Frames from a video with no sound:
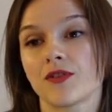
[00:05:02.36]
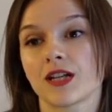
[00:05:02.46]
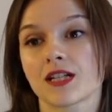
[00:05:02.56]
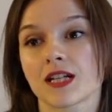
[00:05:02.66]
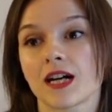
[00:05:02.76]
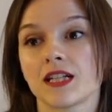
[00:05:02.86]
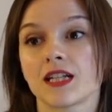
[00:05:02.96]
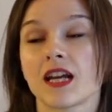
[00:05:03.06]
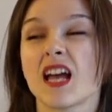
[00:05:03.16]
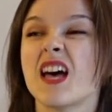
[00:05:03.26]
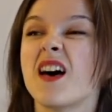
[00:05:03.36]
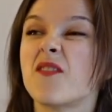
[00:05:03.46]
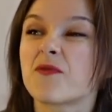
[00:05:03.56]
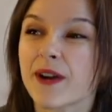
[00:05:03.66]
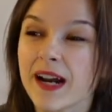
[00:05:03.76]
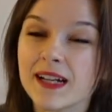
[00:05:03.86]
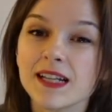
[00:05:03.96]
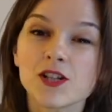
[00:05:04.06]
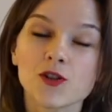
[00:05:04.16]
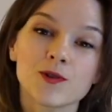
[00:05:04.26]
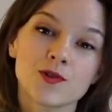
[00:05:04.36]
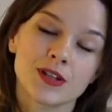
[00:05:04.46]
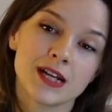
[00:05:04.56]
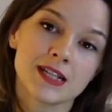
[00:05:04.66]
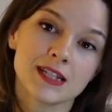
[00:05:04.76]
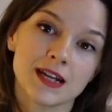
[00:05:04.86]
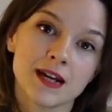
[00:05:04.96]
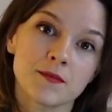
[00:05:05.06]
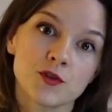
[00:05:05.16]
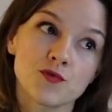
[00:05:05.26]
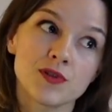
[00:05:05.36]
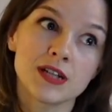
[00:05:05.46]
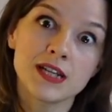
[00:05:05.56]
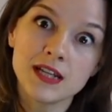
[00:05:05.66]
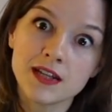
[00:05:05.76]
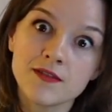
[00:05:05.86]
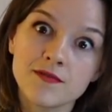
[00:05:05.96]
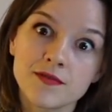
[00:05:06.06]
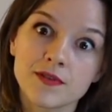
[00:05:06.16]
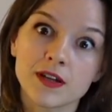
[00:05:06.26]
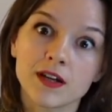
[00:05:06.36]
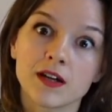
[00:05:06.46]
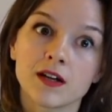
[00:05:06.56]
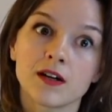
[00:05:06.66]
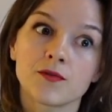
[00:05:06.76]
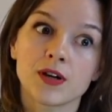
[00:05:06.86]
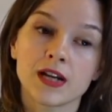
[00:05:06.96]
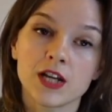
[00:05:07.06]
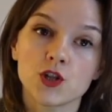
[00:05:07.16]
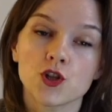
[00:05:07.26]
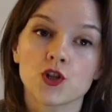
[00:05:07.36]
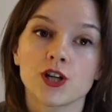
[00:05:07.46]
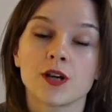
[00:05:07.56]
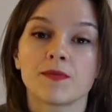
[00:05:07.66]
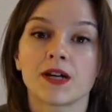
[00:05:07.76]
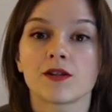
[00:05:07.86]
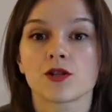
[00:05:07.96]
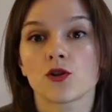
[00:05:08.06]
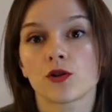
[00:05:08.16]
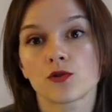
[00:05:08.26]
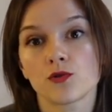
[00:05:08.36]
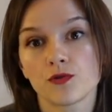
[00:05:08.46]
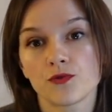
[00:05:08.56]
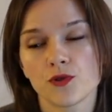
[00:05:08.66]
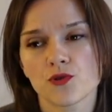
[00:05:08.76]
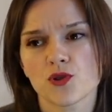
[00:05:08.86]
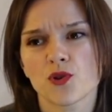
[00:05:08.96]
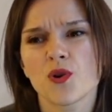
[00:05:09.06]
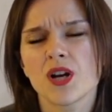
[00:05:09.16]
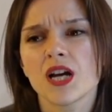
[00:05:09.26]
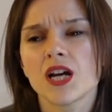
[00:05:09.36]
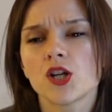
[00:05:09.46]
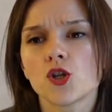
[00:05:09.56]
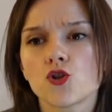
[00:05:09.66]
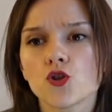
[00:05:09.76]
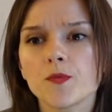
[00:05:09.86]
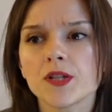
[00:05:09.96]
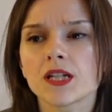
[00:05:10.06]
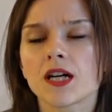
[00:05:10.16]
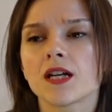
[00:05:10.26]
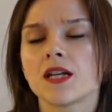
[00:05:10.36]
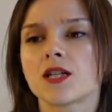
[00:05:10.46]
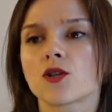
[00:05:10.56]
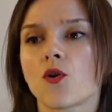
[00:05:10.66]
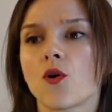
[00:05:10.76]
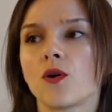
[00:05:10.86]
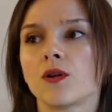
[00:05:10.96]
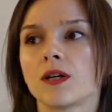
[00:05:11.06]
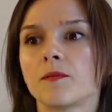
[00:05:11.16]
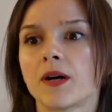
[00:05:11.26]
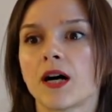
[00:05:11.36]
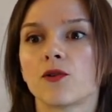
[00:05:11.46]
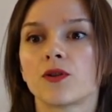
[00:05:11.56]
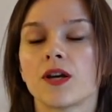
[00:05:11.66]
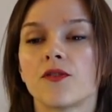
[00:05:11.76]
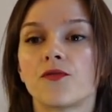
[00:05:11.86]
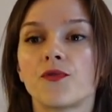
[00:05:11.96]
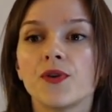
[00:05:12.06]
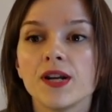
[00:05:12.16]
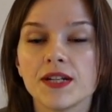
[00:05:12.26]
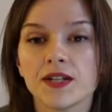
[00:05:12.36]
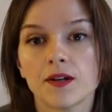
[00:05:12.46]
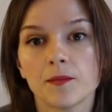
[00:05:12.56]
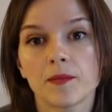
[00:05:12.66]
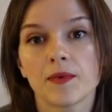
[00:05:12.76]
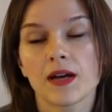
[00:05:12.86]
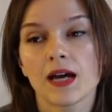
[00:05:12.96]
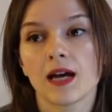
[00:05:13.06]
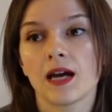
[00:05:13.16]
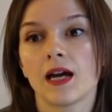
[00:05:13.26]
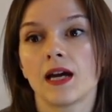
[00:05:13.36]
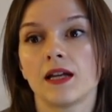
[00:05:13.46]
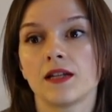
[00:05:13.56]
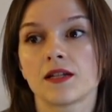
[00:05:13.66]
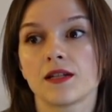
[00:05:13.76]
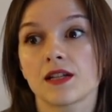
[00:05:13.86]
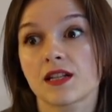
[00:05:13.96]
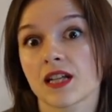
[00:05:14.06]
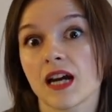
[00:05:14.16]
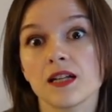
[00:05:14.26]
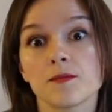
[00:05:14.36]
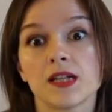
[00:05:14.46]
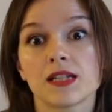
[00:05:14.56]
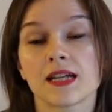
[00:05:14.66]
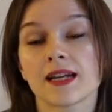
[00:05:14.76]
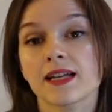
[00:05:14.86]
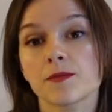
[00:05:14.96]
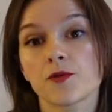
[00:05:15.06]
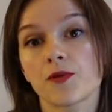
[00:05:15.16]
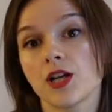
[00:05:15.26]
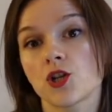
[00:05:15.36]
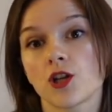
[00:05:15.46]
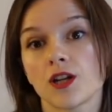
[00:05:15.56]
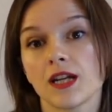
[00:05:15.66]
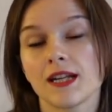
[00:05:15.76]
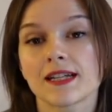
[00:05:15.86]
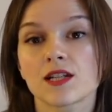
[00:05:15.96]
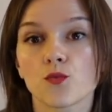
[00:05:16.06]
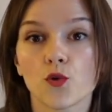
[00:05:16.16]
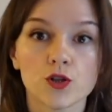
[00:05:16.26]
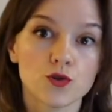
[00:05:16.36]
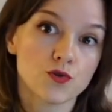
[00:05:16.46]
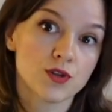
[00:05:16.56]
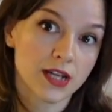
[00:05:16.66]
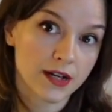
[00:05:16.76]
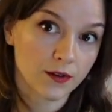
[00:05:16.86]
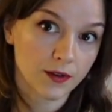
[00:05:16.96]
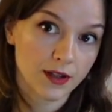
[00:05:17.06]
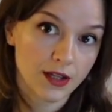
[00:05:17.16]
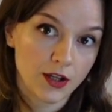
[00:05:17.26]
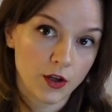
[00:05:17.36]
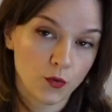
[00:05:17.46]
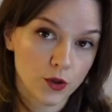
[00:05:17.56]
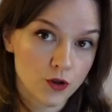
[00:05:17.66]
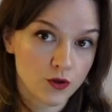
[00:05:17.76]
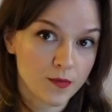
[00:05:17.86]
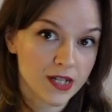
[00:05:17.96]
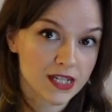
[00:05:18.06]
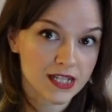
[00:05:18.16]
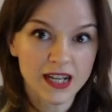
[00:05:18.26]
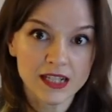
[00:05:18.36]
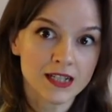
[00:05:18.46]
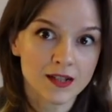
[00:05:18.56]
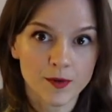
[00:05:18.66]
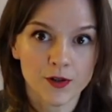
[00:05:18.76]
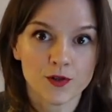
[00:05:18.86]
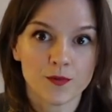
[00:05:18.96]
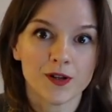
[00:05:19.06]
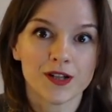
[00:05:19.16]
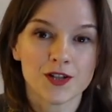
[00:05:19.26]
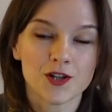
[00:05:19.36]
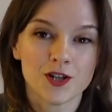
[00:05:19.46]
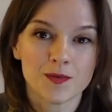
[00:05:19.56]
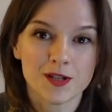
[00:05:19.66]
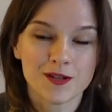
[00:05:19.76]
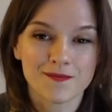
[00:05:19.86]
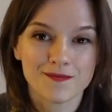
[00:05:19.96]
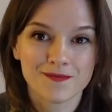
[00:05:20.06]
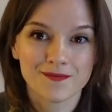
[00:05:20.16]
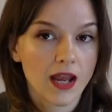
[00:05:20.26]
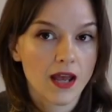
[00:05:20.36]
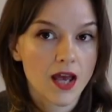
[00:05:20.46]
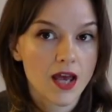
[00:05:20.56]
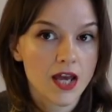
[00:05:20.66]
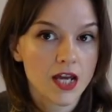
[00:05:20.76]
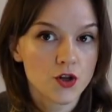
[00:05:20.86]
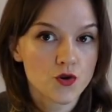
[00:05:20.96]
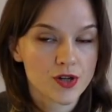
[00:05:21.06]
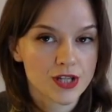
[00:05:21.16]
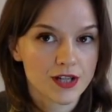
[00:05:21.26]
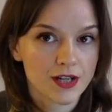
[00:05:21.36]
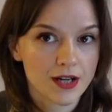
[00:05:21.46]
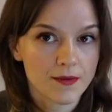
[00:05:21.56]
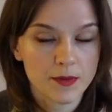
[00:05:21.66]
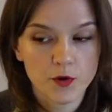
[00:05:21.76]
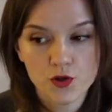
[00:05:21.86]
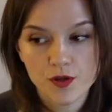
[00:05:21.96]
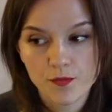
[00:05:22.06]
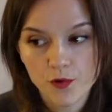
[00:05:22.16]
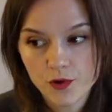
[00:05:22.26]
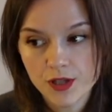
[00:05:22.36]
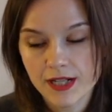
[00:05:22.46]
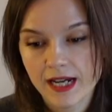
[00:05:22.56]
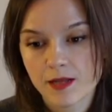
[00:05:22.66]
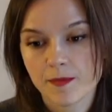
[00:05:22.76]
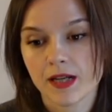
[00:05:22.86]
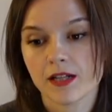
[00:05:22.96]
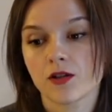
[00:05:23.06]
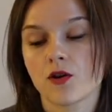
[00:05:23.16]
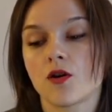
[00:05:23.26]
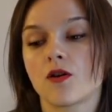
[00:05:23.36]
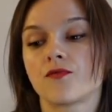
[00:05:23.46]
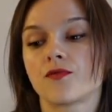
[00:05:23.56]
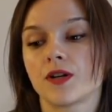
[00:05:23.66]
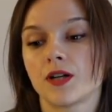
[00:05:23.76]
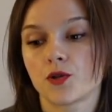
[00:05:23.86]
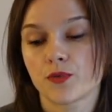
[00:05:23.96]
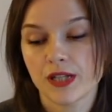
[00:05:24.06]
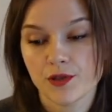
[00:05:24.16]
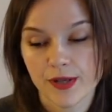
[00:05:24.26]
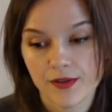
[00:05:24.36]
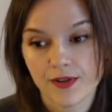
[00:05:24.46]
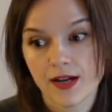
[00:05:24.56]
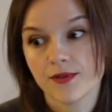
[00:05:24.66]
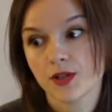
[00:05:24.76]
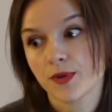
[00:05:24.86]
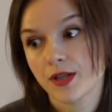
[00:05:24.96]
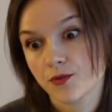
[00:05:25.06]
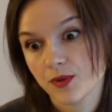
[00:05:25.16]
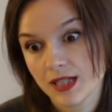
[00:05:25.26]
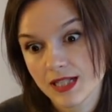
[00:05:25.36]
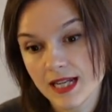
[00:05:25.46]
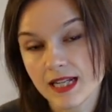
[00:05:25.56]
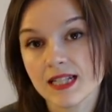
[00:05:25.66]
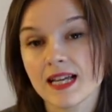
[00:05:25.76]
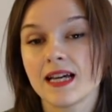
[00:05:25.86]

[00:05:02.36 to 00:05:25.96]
and exciting. Frankly, it's also a nice time to leave a relationship that is not good for you. So Jupiter is all about freedom and excitement and aspiration. It doesn't want you to settle. It wants you to be excited about your partnerships. Interestingly, the most important aspect of 2025 and 2026,